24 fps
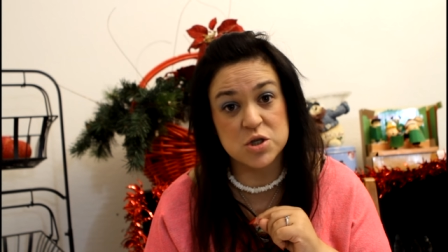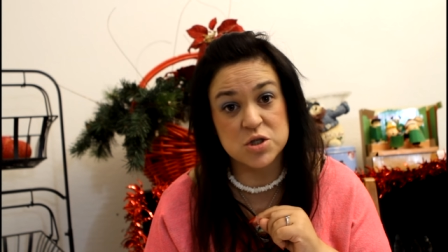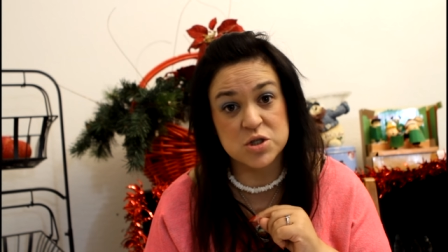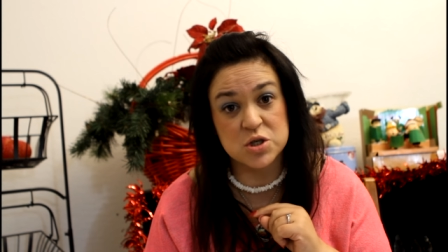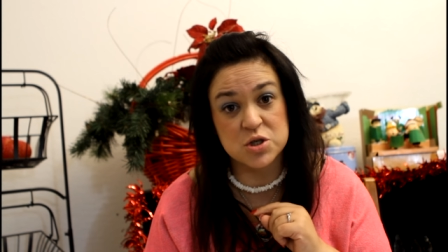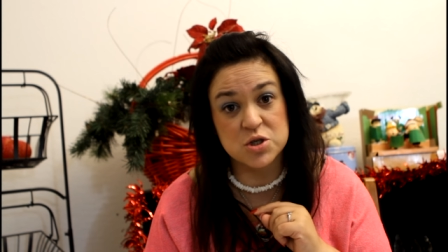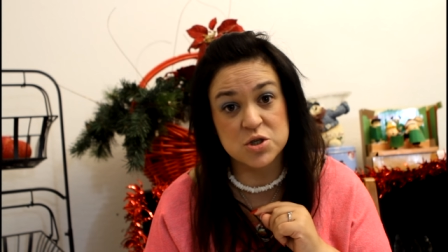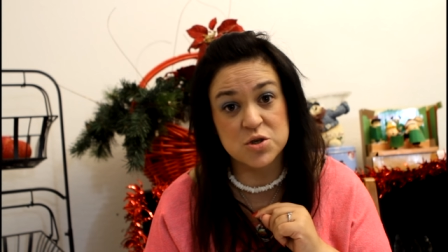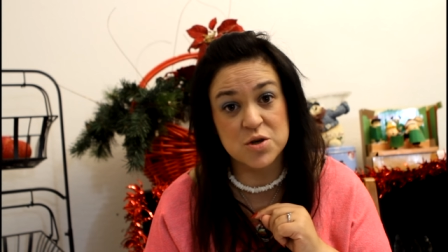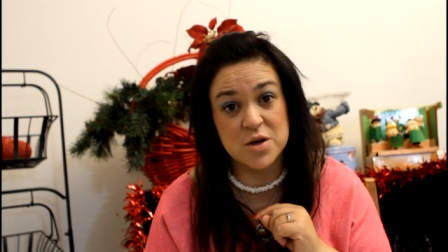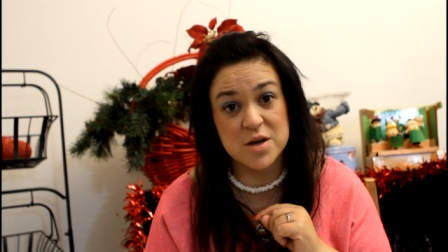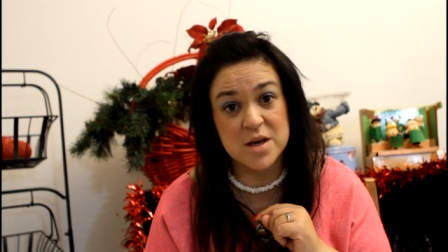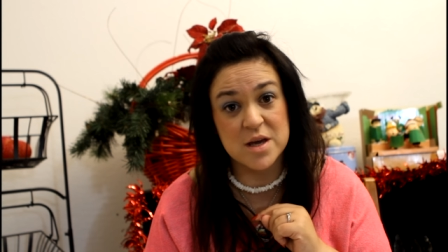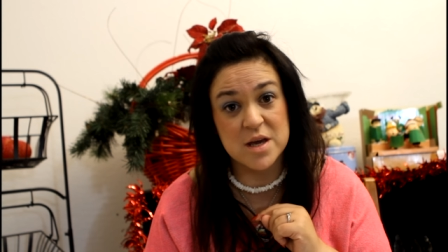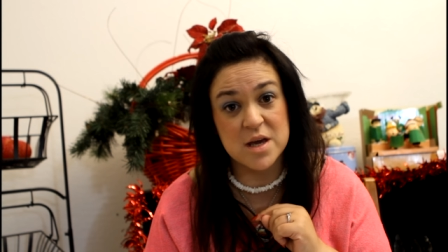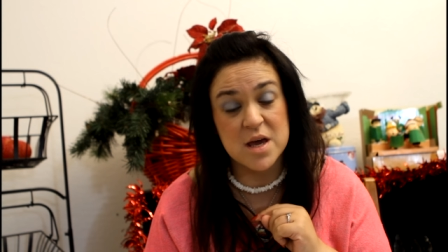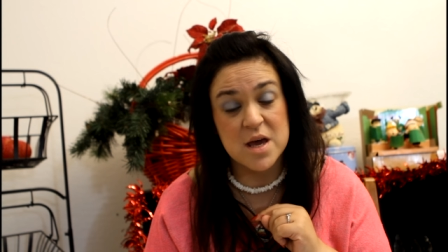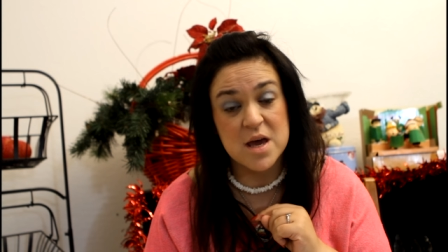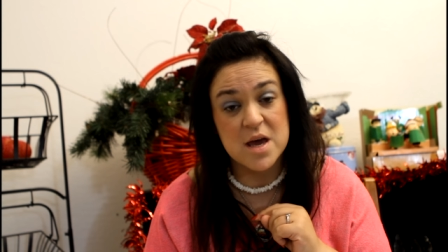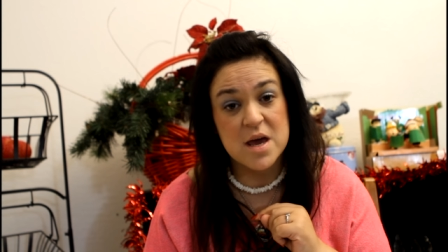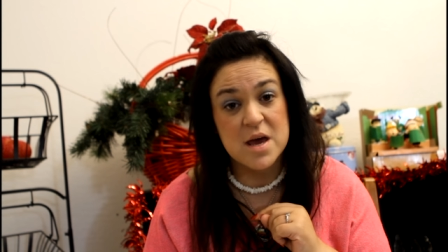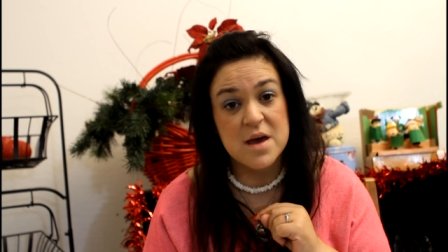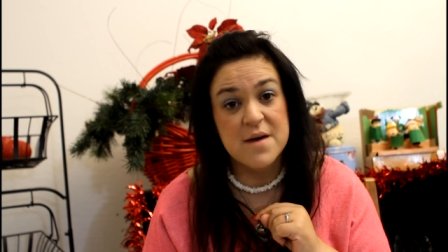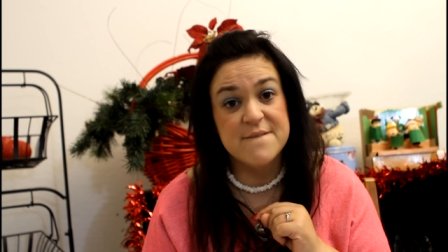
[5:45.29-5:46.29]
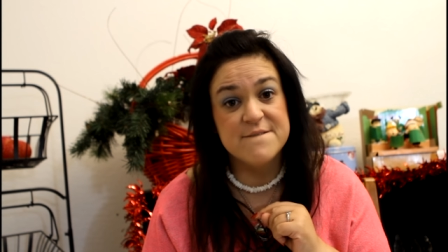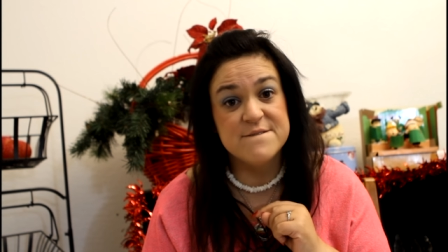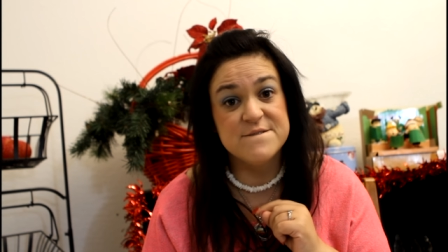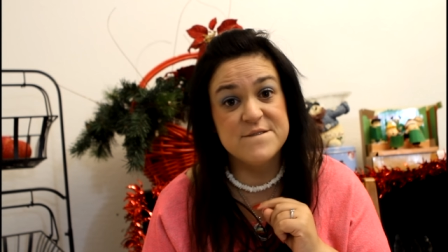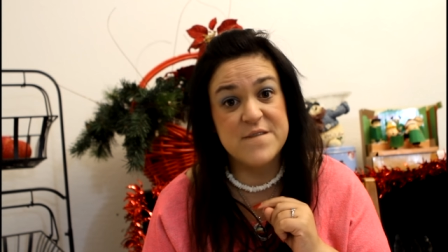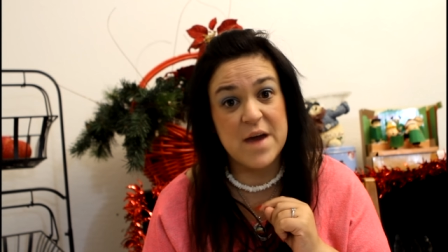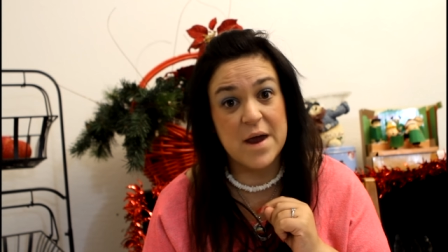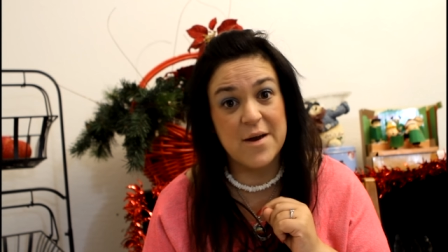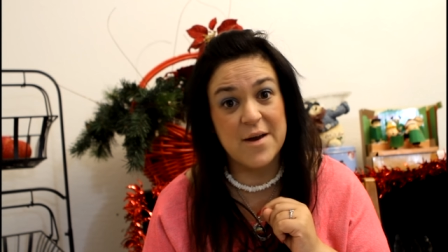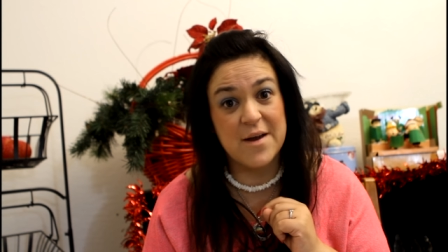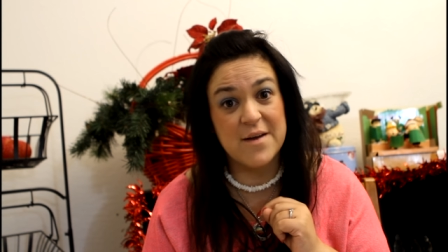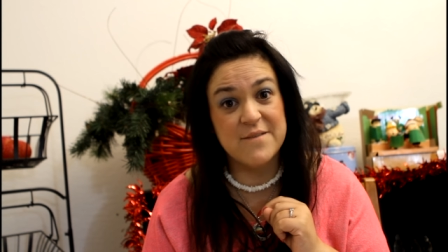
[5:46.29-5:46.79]
surgery
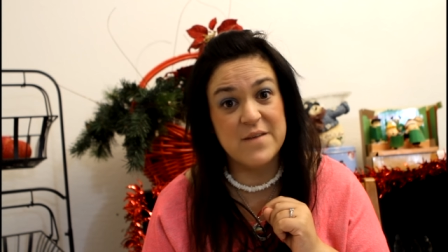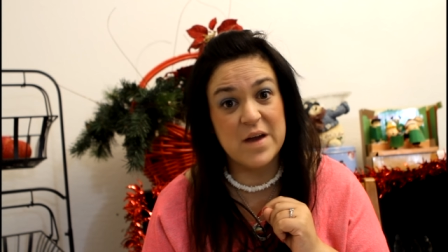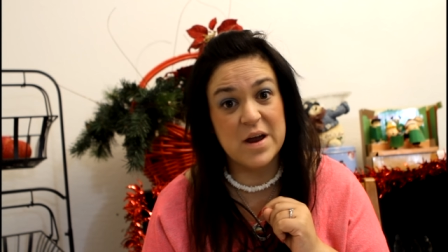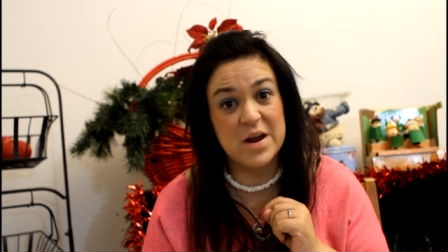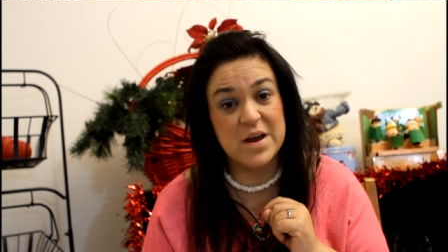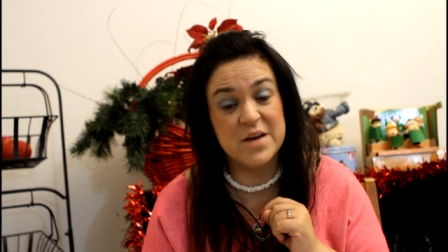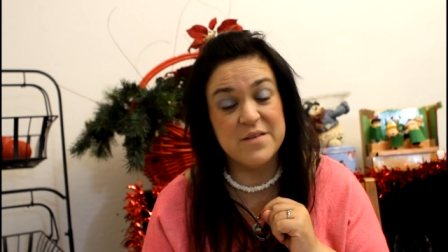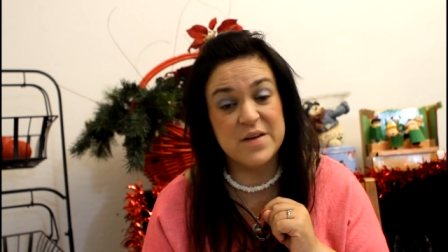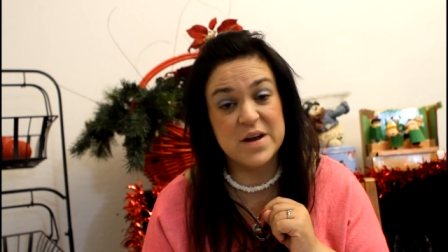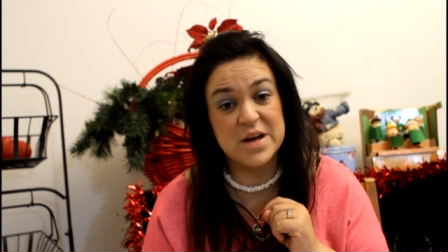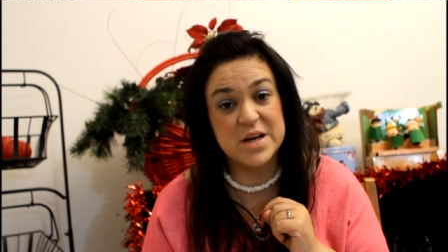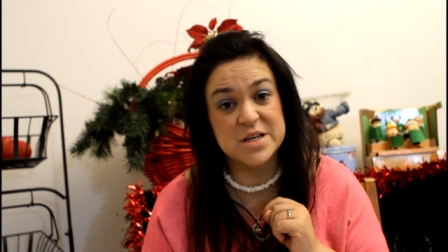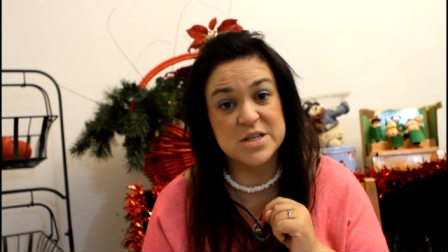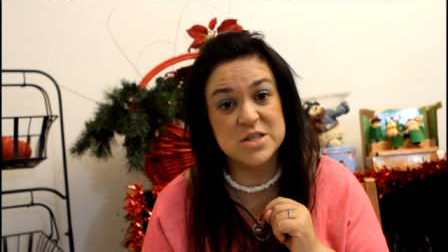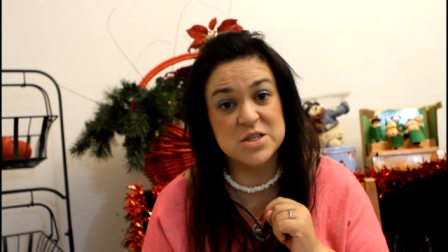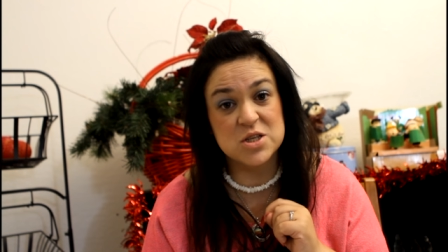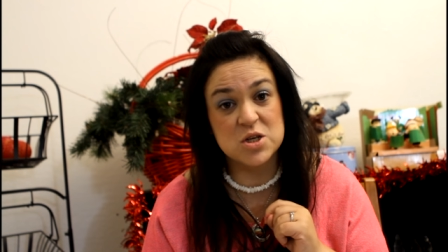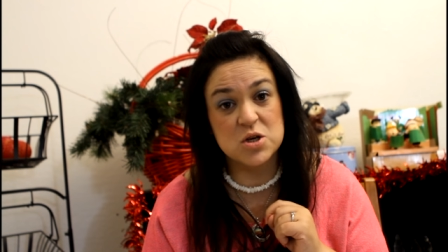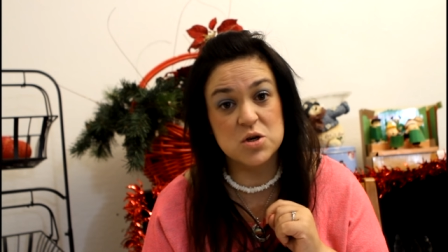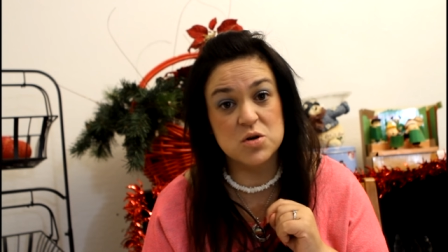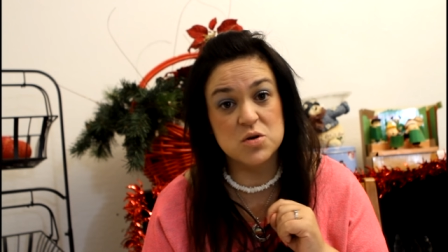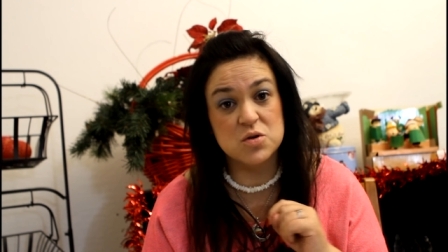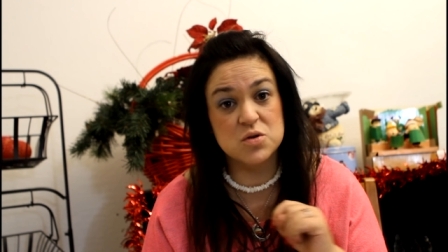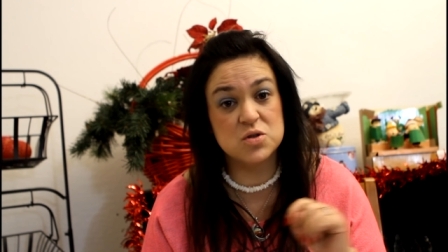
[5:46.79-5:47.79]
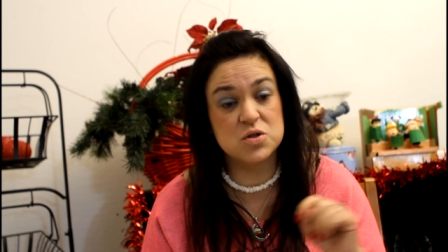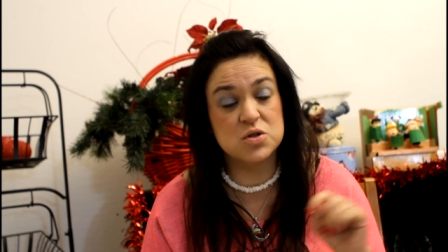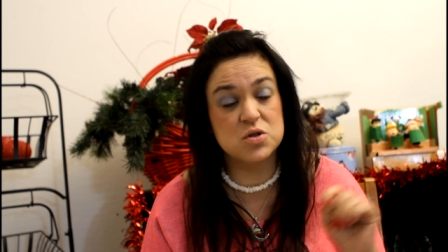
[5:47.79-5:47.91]
very, very, very soon.